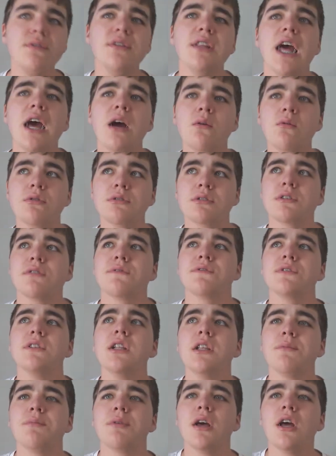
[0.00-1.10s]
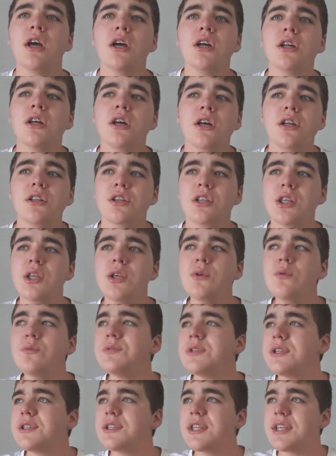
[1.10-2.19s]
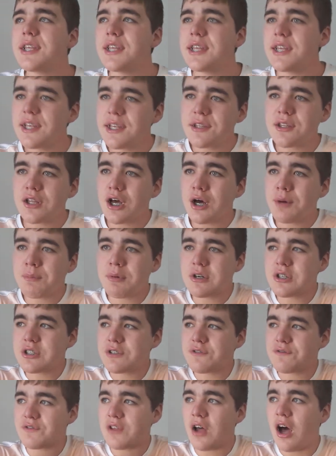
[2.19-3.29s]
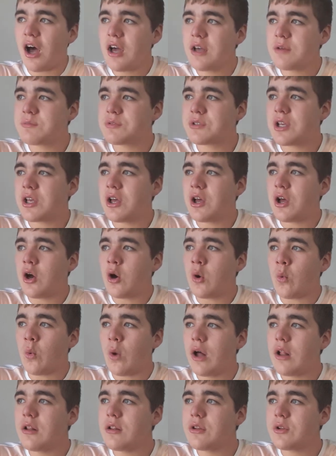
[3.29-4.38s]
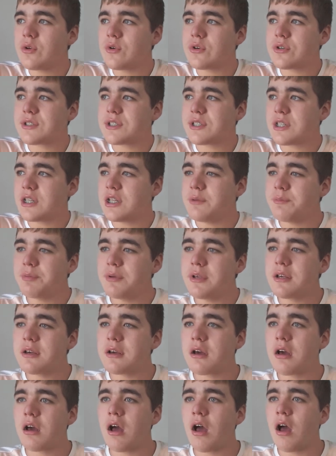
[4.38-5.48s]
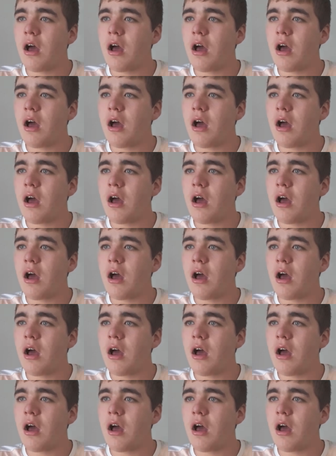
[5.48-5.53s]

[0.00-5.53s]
hours of sleep. Do you need to eat a bunch of times while you're sleeping?